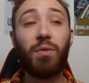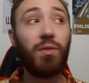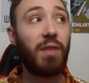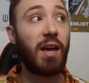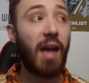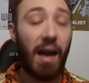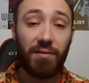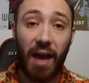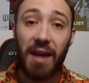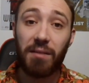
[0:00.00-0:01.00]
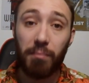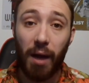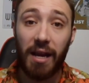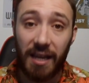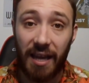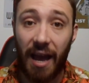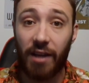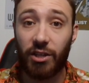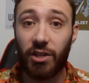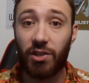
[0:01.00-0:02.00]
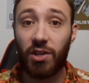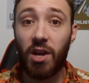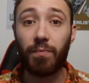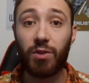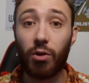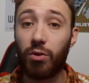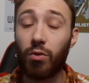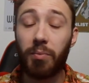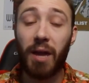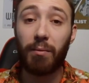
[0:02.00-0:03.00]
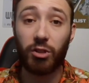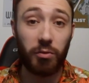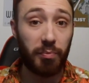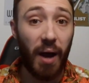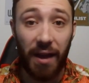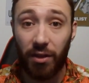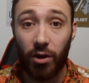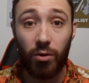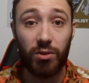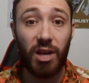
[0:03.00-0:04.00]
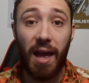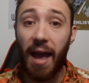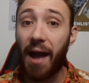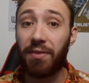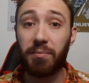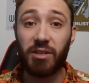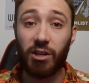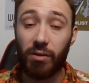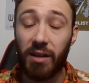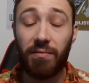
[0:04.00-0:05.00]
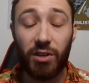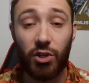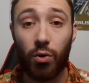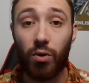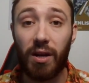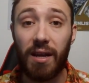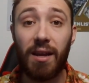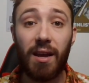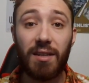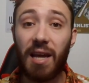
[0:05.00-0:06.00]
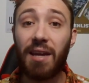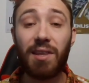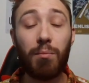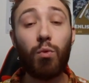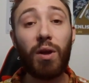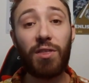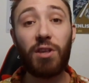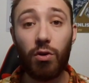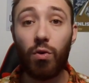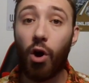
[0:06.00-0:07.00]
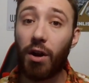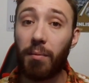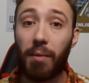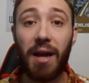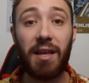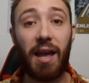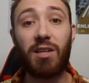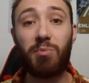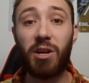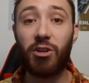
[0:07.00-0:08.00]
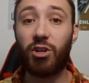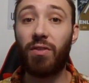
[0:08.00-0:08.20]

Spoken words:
they have added mining gadgets, so you'll be able to buy those, add them to your inventory, take them with you on a mining expedition.